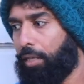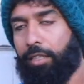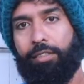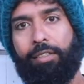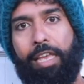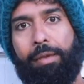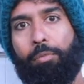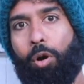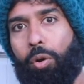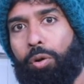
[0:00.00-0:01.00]
The
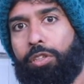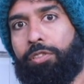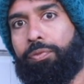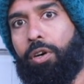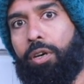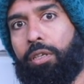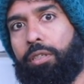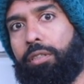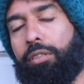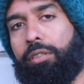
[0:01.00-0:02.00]
same holds
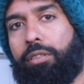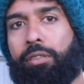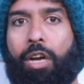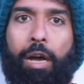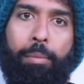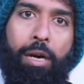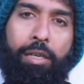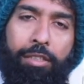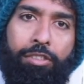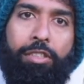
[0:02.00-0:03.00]
for
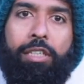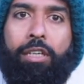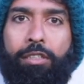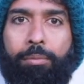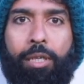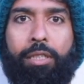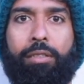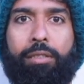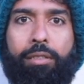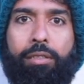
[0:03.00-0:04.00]
Rama, Krishna, and
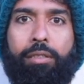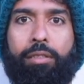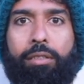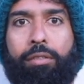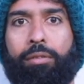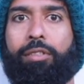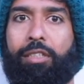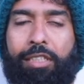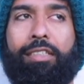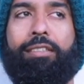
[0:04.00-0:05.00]
Hanuman to a
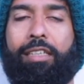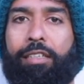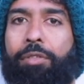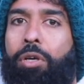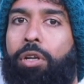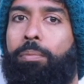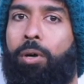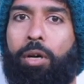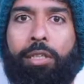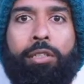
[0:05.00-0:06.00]
certain extent. They were all
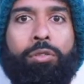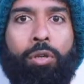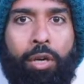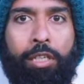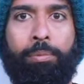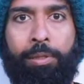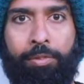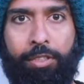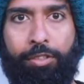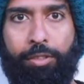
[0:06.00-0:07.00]
born into royal
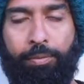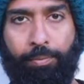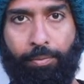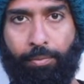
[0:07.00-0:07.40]
privilege.